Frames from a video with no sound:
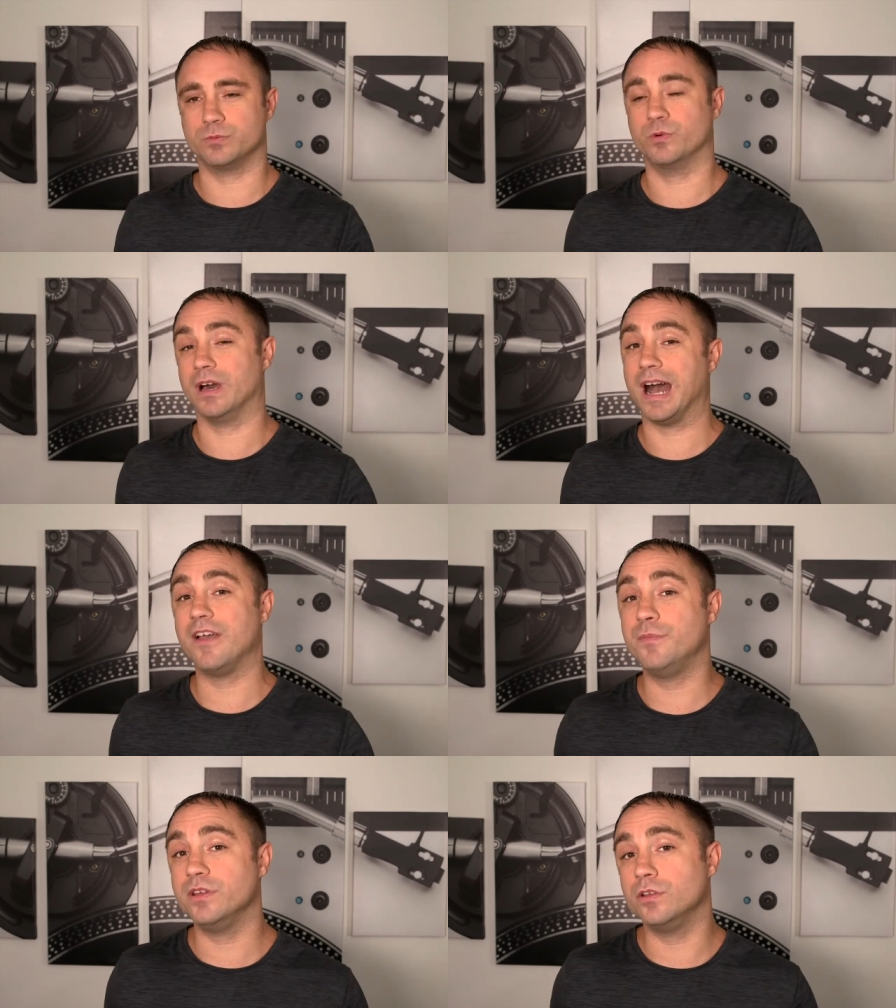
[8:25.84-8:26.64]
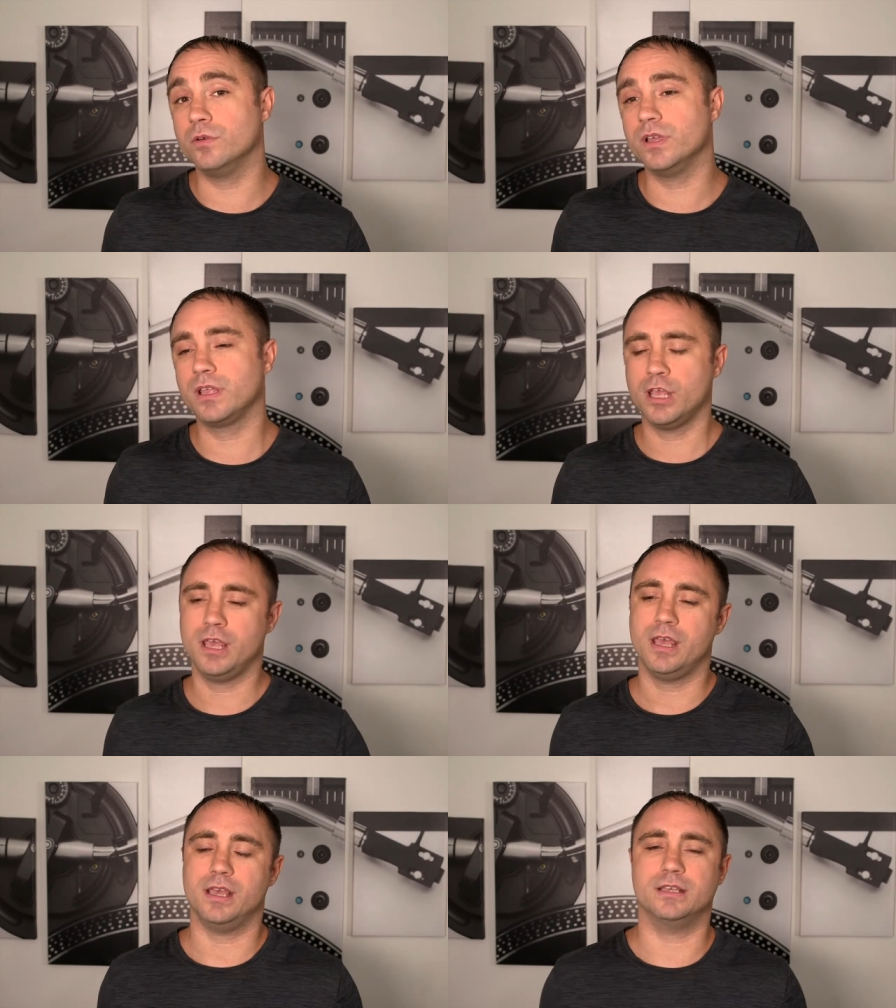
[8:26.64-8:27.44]
What I've been doing
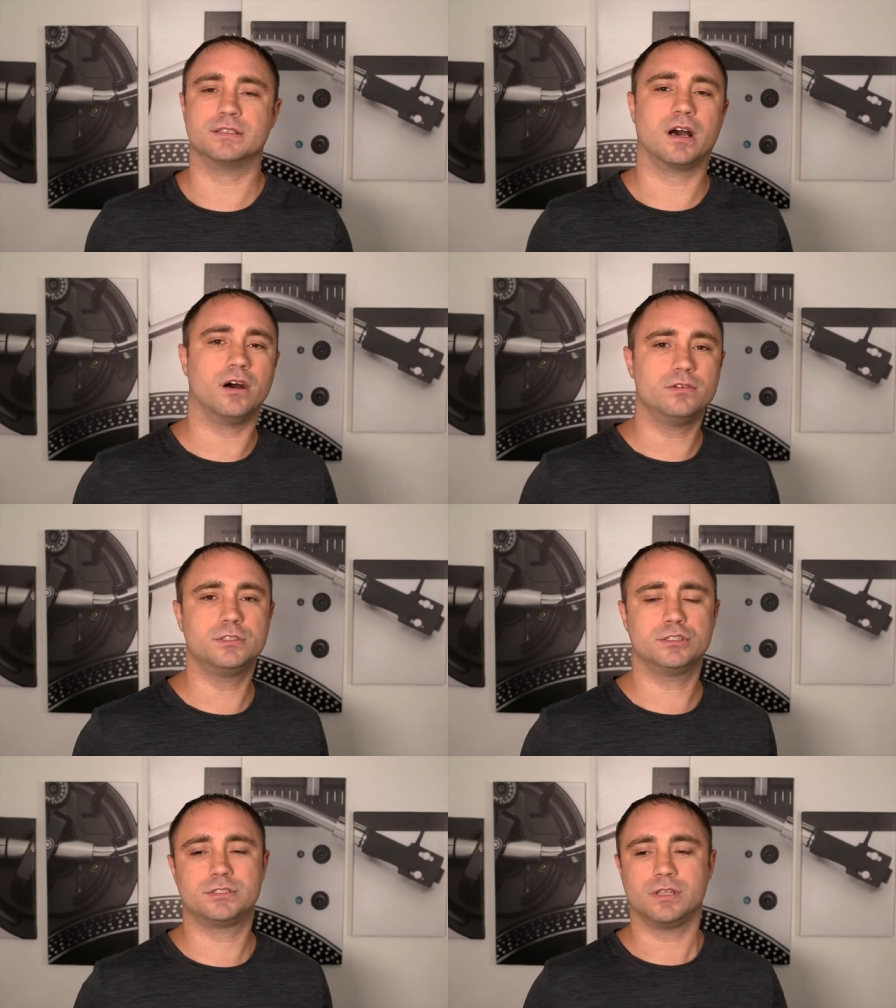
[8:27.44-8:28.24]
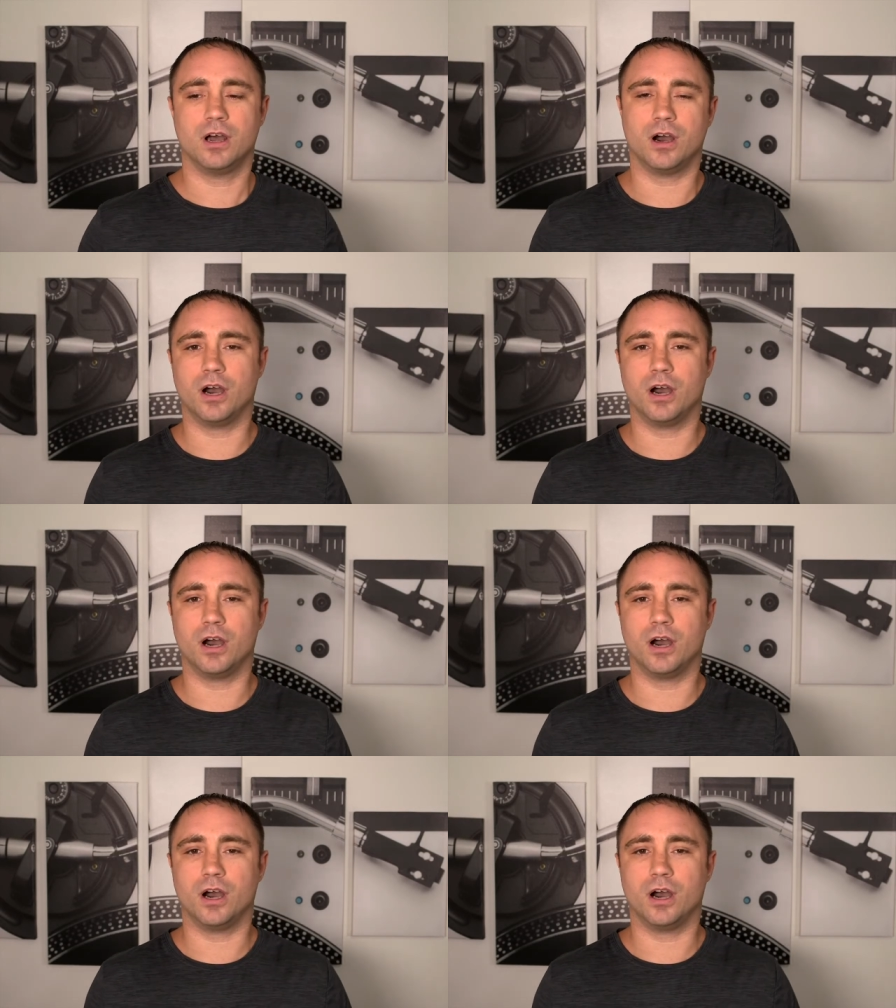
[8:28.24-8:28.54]
is I'll just